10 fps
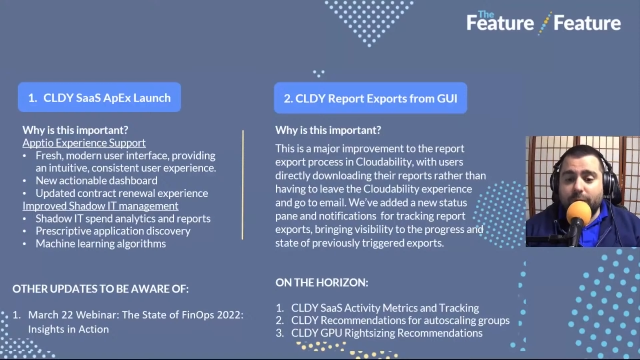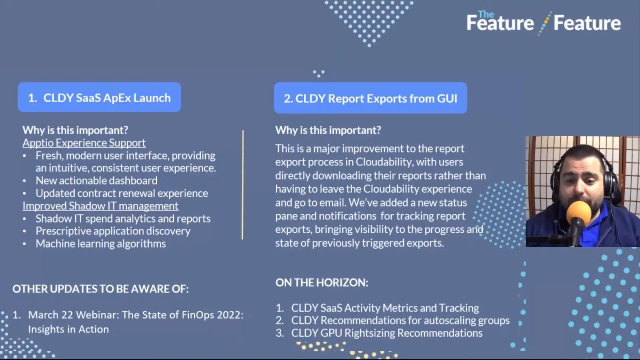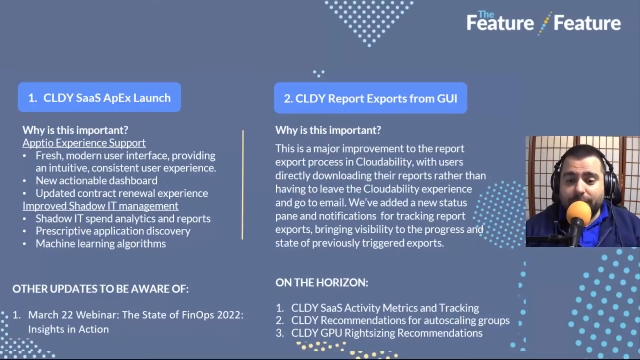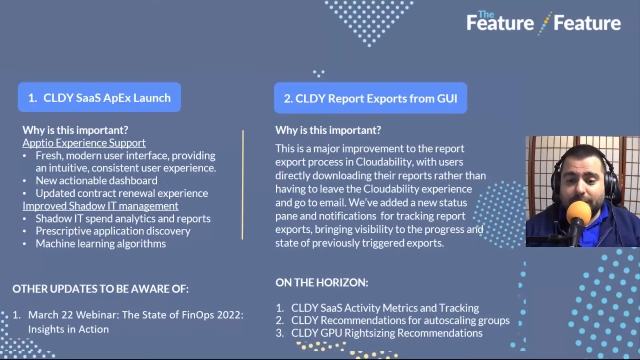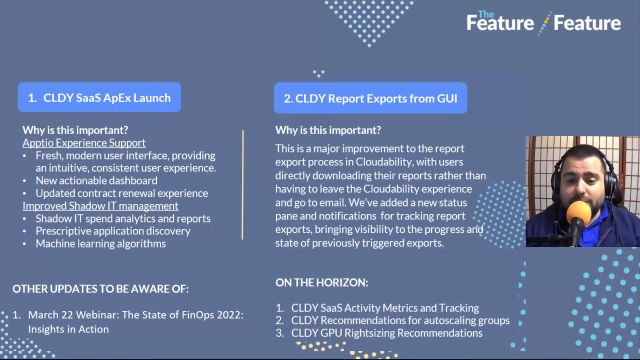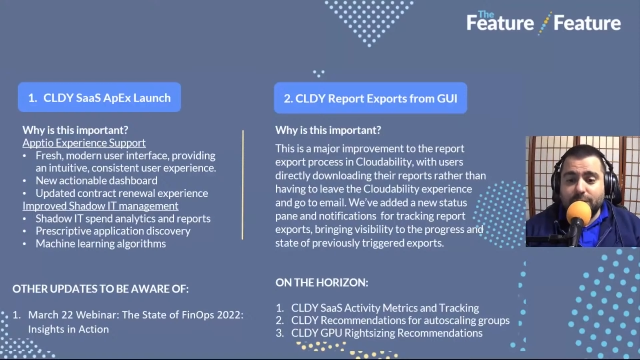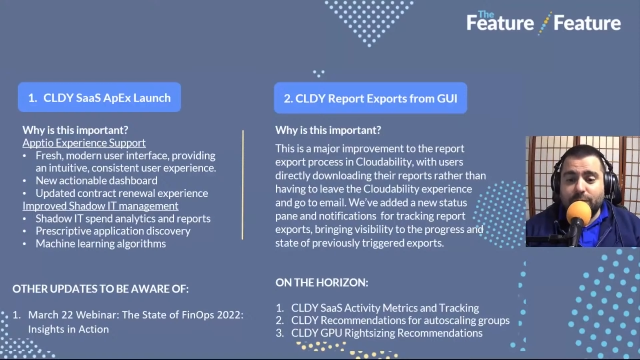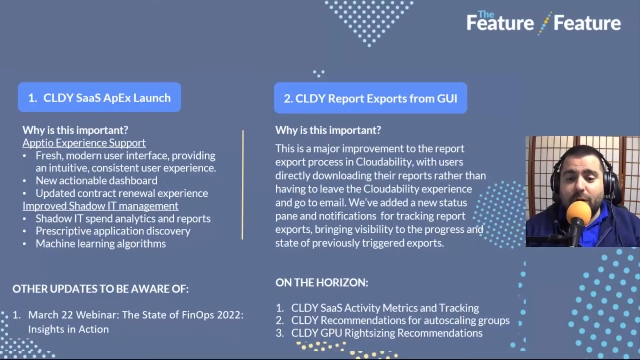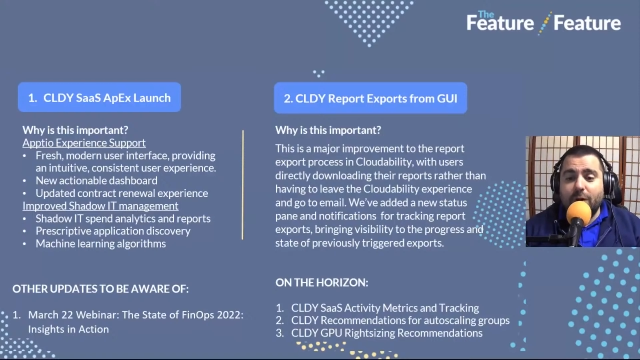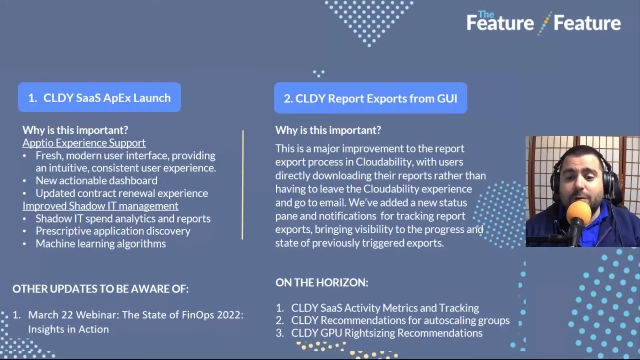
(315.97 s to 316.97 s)
Recommendations
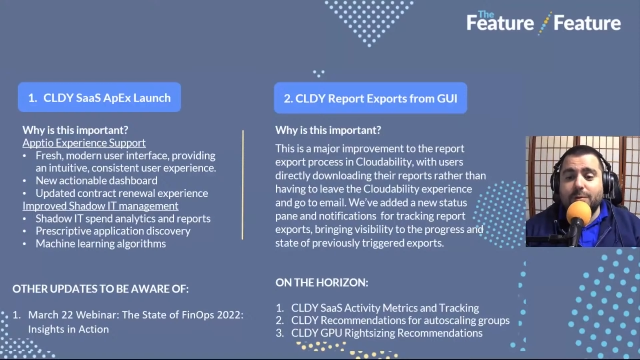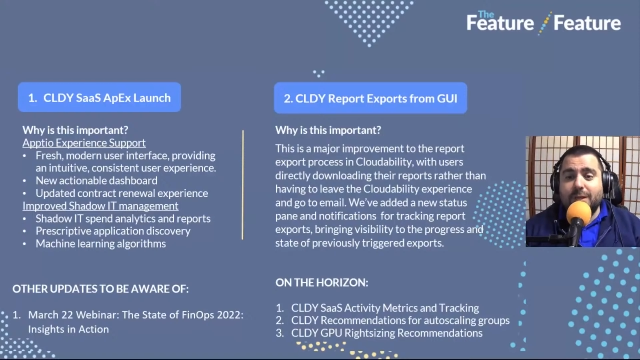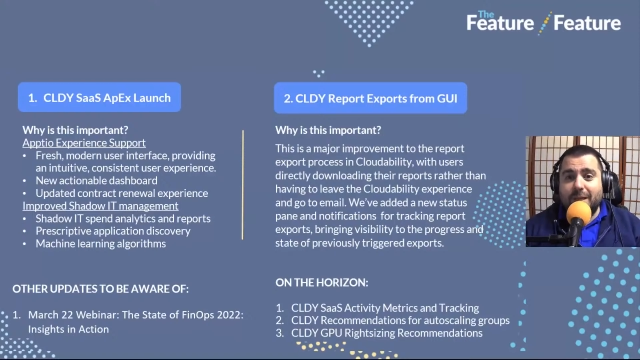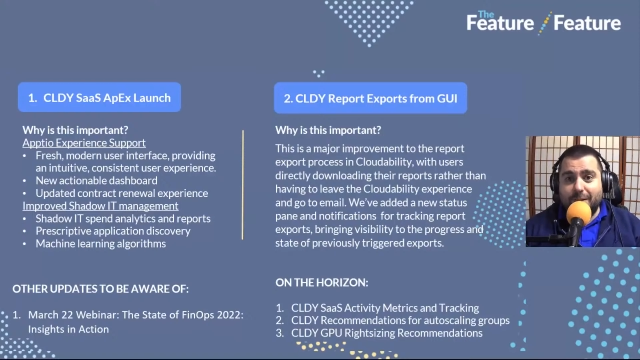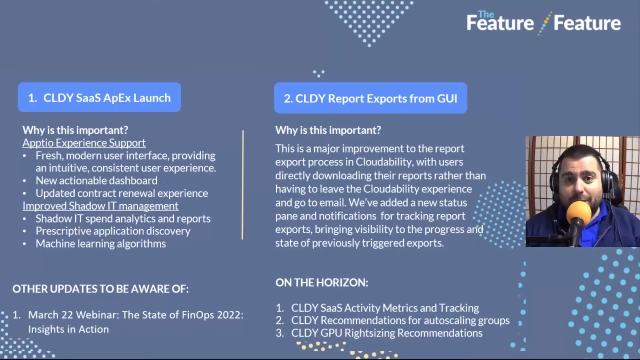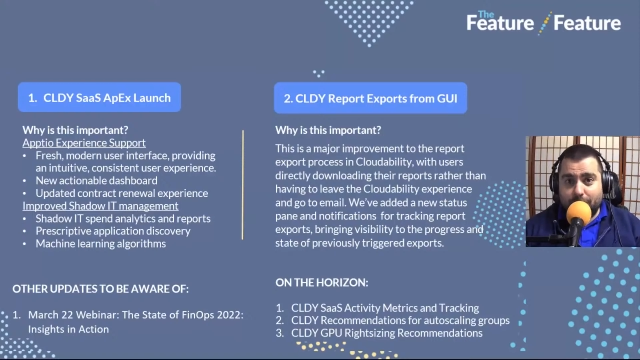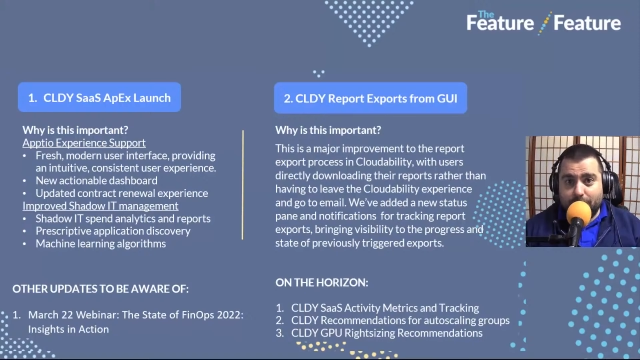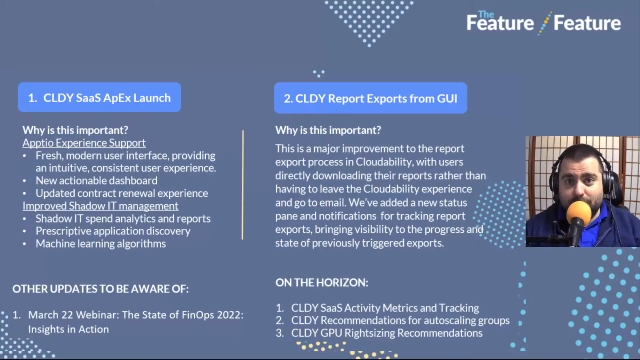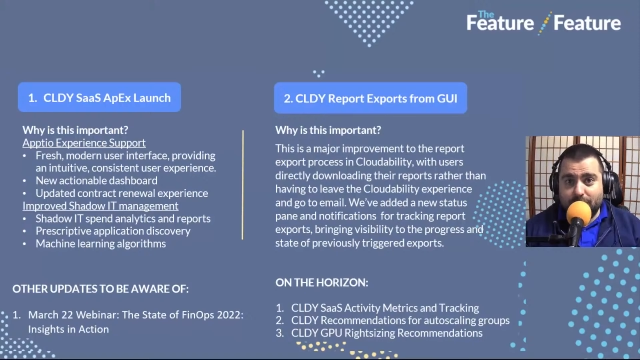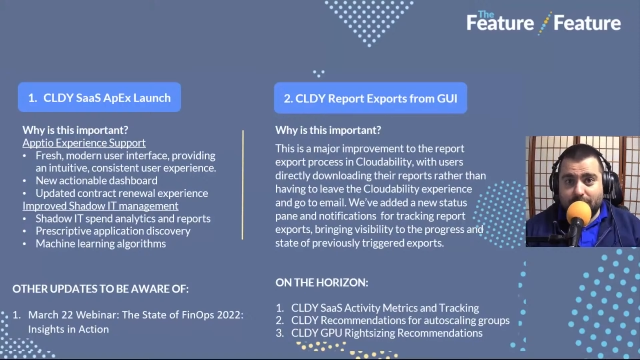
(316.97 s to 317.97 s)
for auto scaling groups.